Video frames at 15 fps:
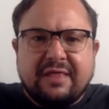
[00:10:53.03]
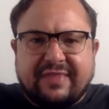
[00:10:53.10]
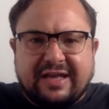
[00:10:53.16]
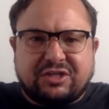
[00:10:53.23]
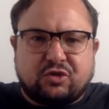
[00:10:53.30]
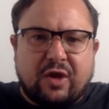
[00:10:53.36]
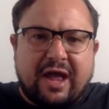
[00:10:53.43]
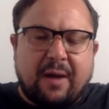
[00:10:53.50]

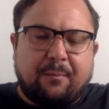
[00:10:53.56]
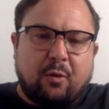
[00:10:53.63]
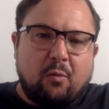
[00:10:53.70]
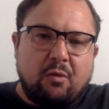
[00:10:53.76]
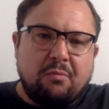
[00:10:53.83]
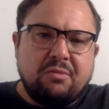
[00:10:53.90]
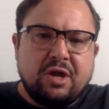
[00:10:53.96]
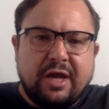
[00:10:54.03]
That's not our
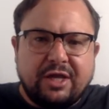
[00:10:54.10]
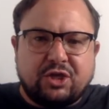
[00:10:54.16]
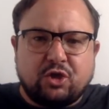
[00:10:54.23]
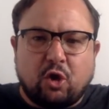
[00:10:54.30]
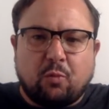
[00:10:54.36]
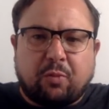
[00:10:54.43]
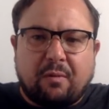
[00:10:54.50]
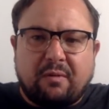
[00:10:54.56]
problem. It's
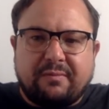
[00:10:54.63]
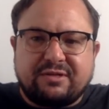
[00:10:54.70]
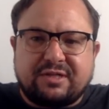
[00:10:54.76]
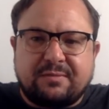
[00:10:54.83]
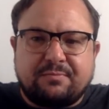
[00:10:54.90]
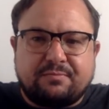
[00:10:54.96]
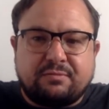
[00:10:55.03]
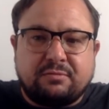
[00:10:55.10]
your problem. I
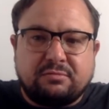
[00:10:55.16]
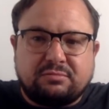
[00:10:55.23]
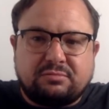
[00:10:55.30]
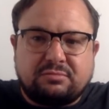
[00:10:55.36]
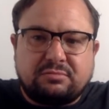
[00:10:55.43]
said, well,